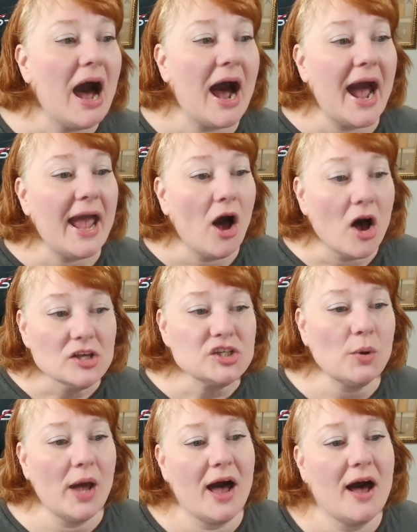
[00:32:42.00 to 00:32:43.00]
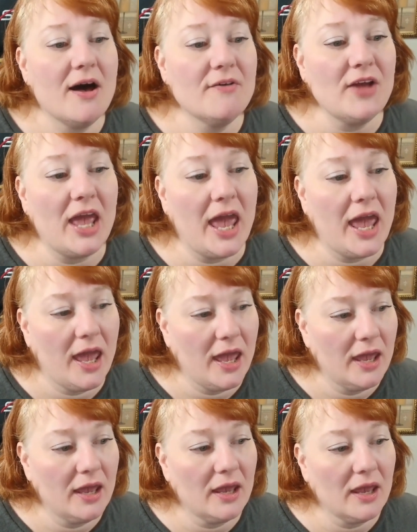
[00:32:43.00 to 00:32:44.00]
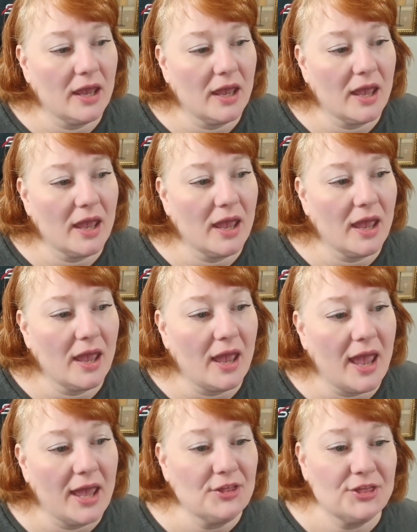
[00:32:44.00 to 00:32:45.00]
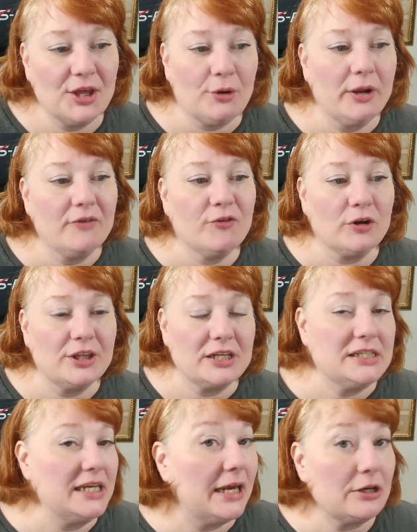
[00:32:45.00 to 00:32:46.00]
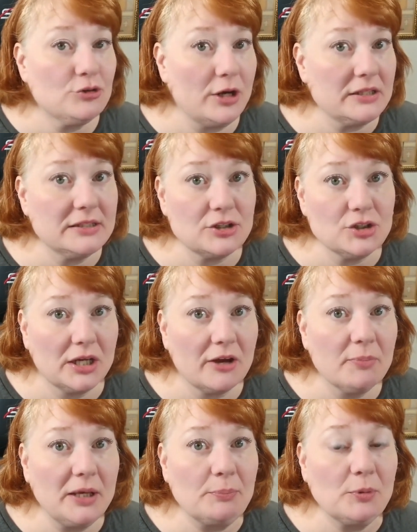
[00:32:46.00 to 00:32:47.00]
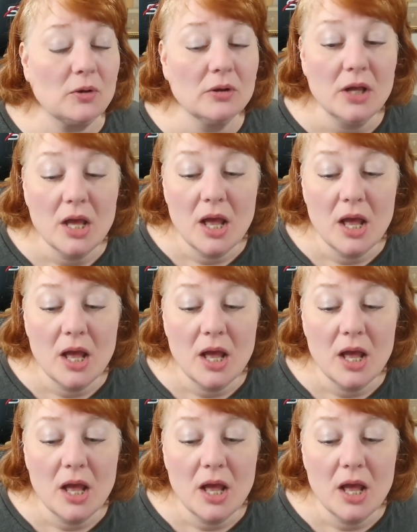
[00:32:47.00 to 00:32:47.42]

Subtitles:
I also have a theory for the detransitioning of people